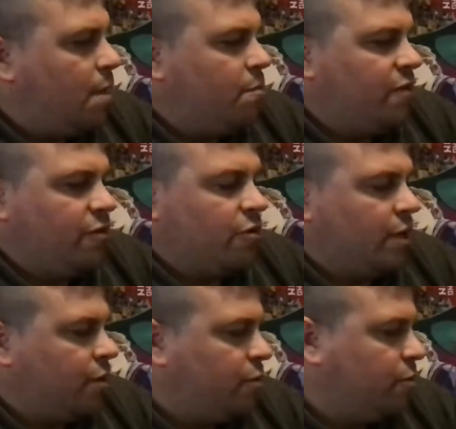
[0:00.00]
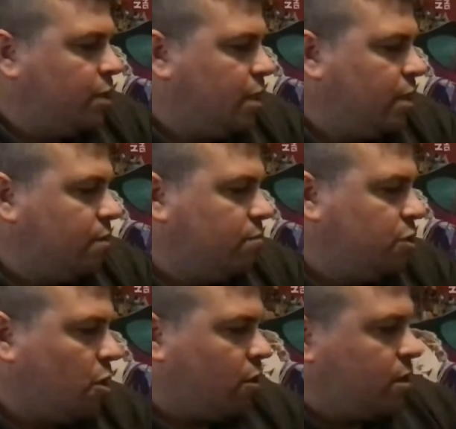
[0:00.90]
If you're trying to do kind of
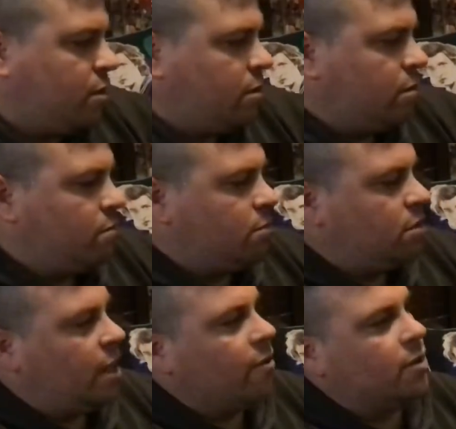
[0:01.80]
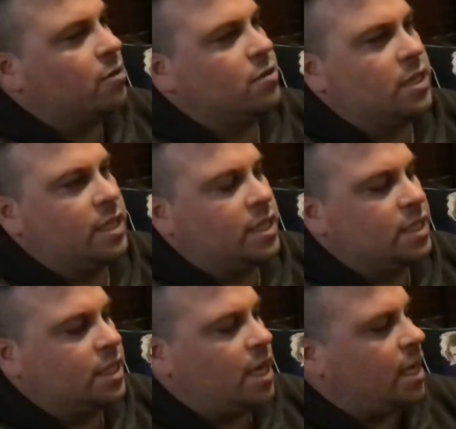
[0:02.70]
dark characters like this
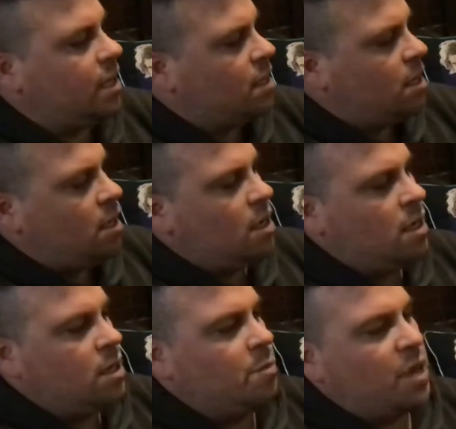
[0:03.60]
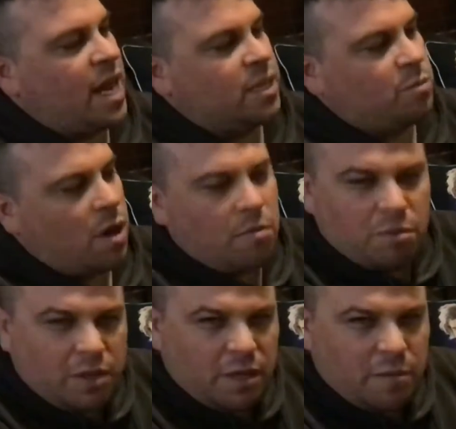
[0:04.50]
guy, the black's
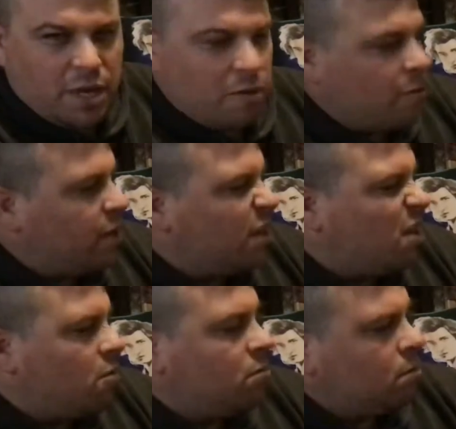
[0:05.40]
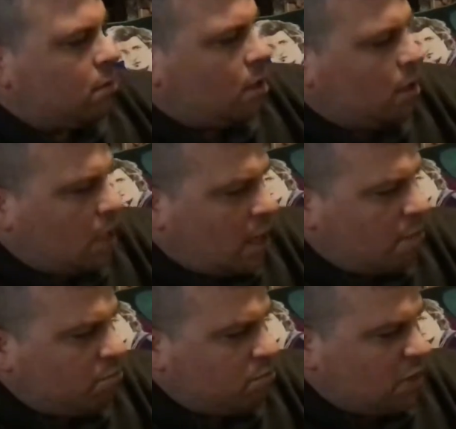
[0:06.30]
probably the better way to go.
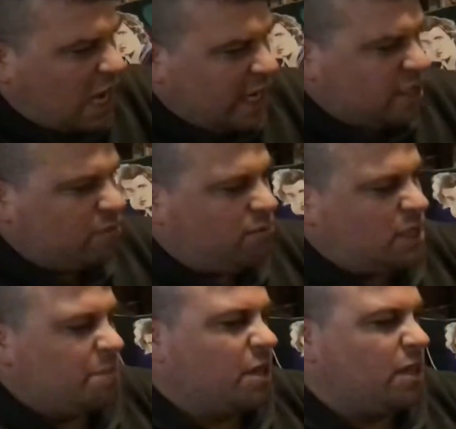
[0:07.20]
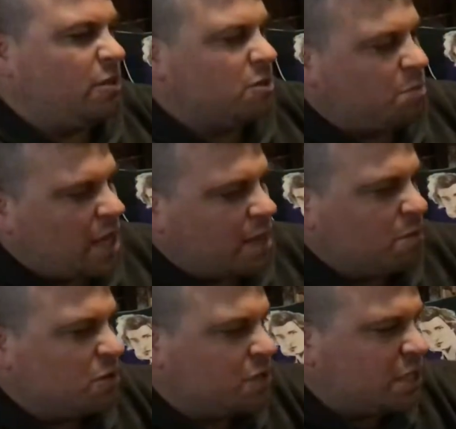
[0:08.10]
I typically use black
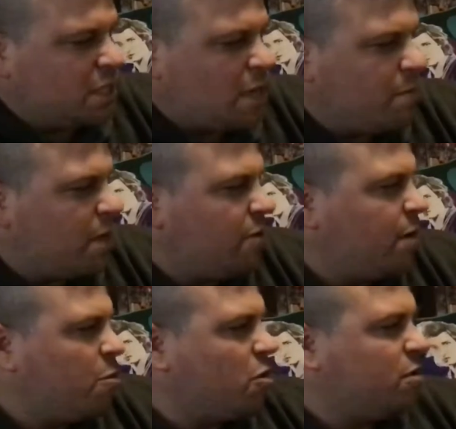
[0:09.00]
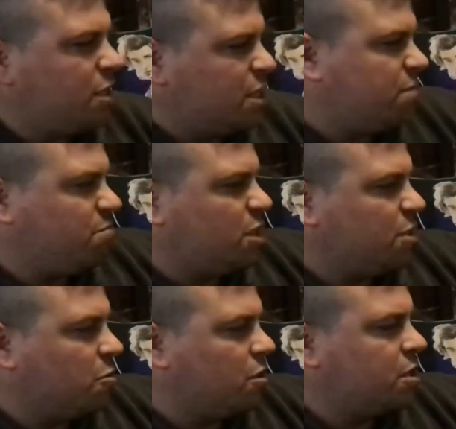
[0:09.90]
most of the time now anymore, just because it
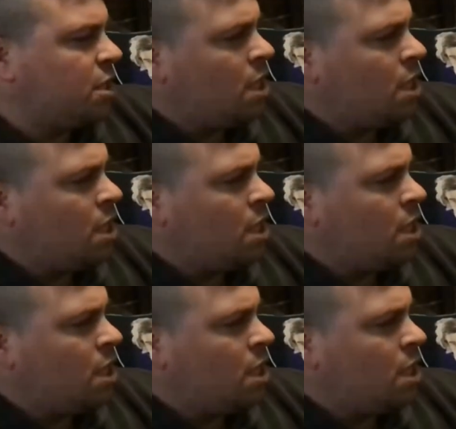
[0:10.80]
works.